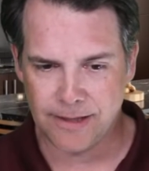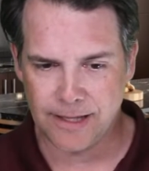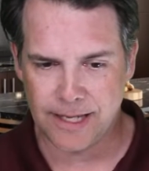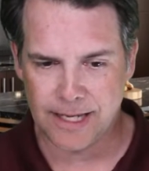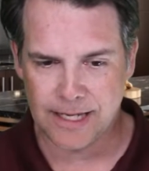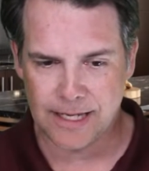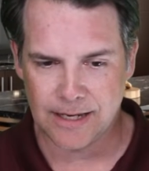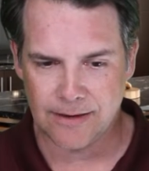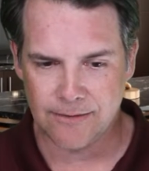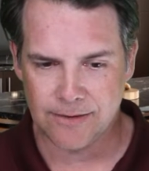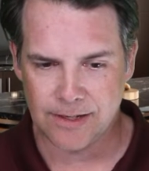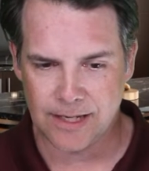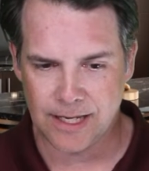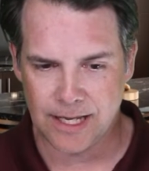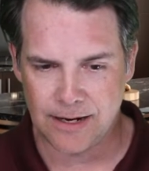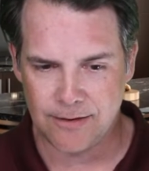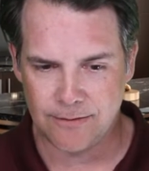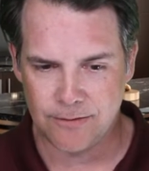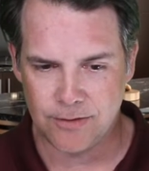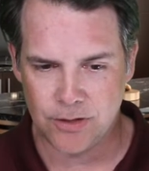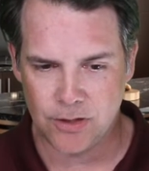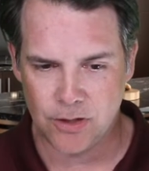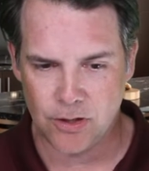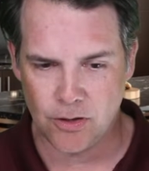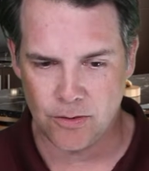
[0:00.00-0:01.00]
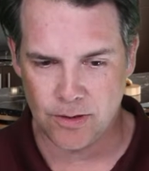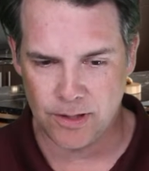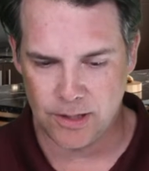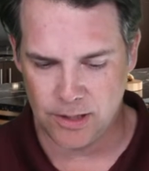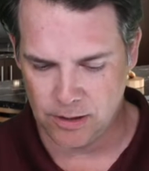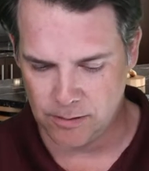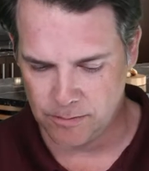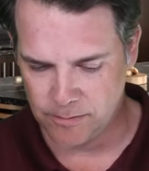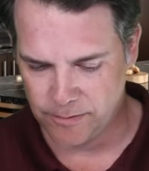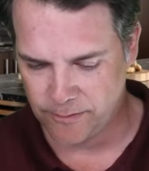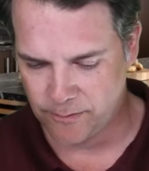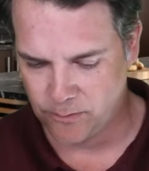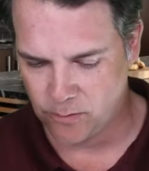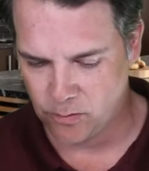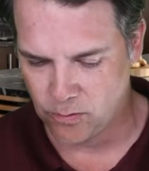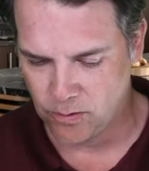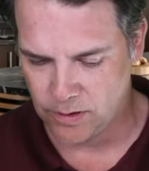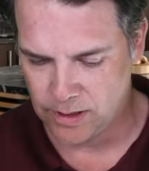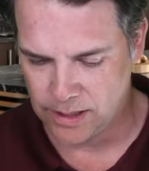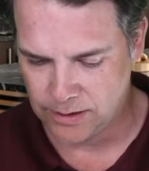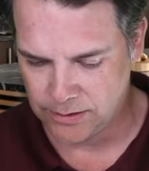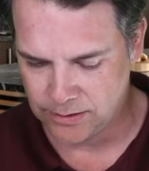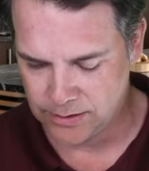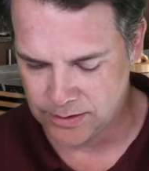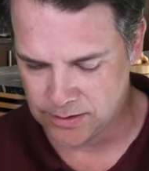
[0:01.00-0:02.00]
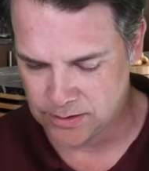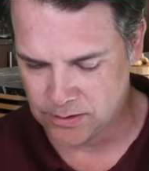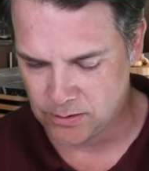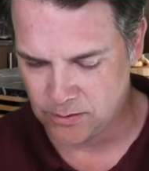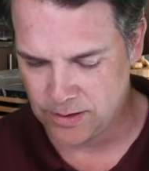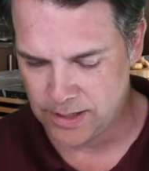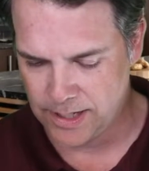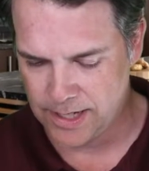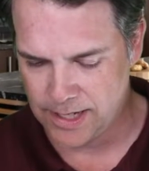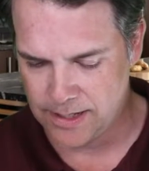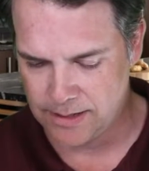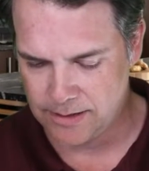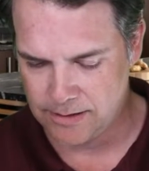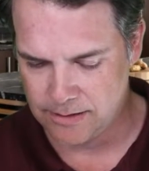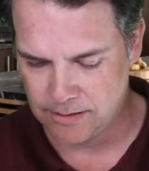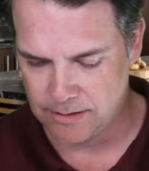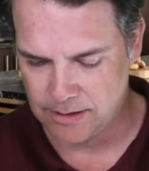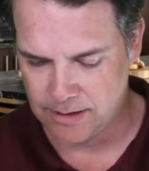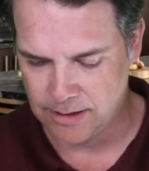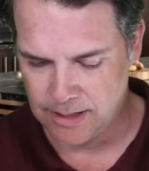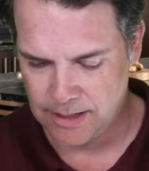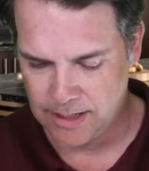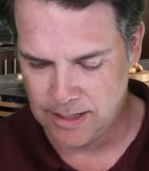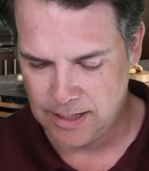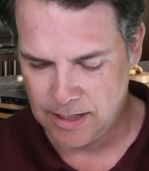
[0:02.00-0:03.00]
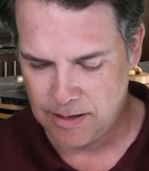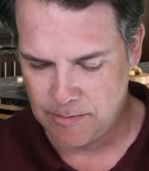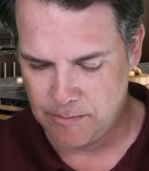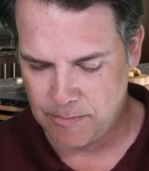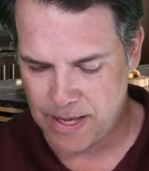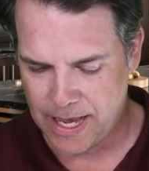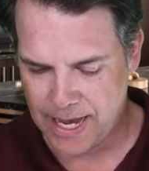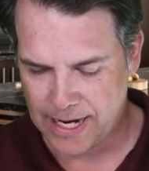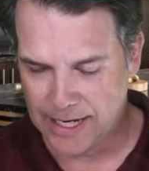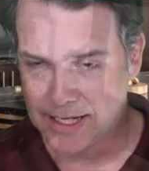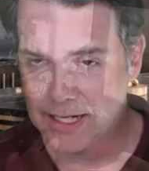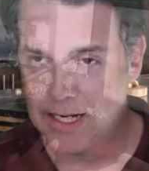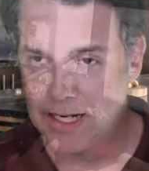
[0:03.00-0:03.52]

like I've kind of shown here before, and I'll just go ahead and back